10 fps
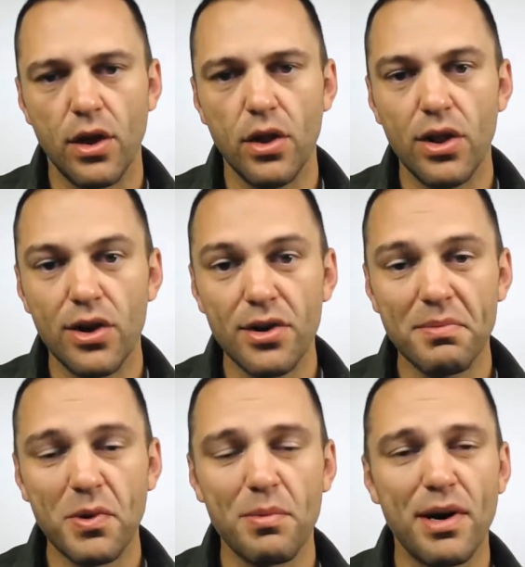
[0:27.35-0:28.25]
learn
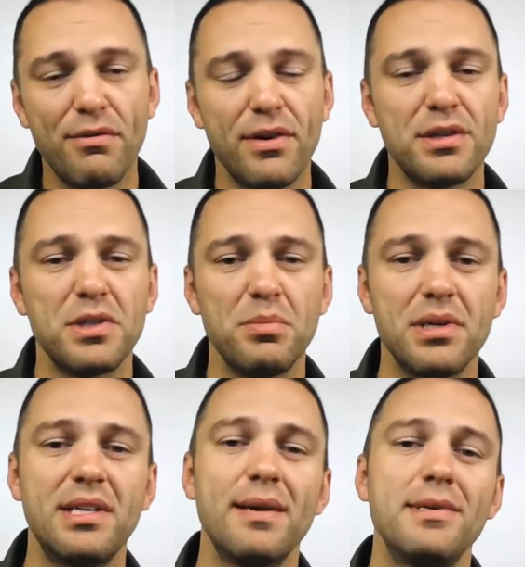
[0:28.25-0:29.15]
more about functional
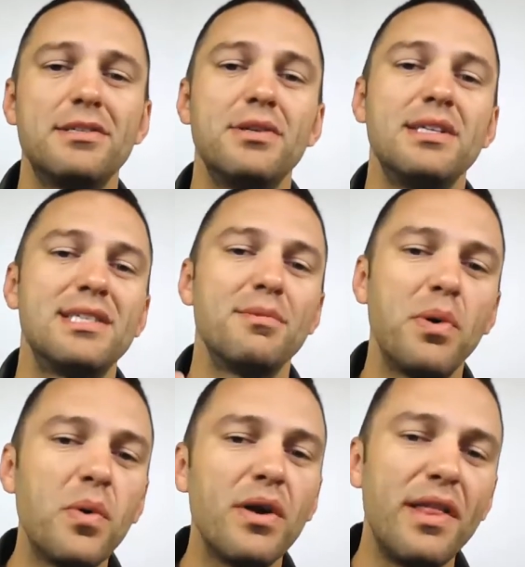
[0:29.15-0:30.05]
blood chemistry to
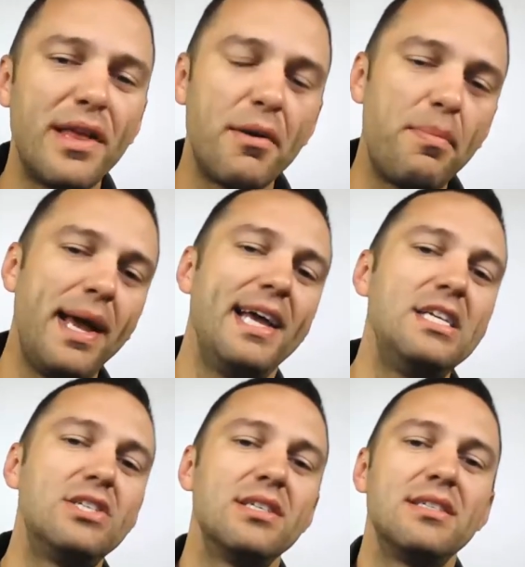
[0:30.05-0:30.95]
support their
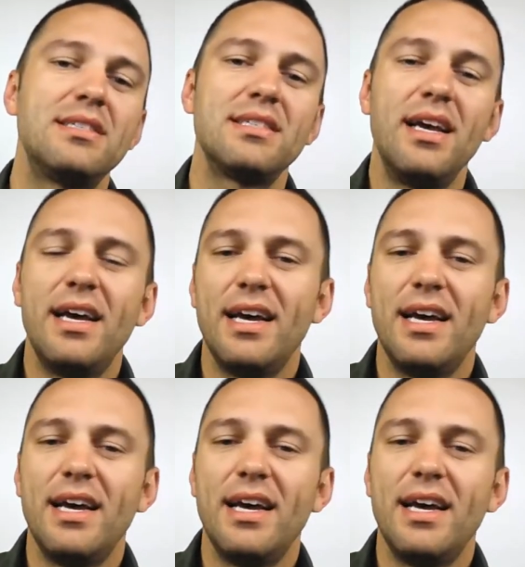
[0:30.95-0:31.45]
patients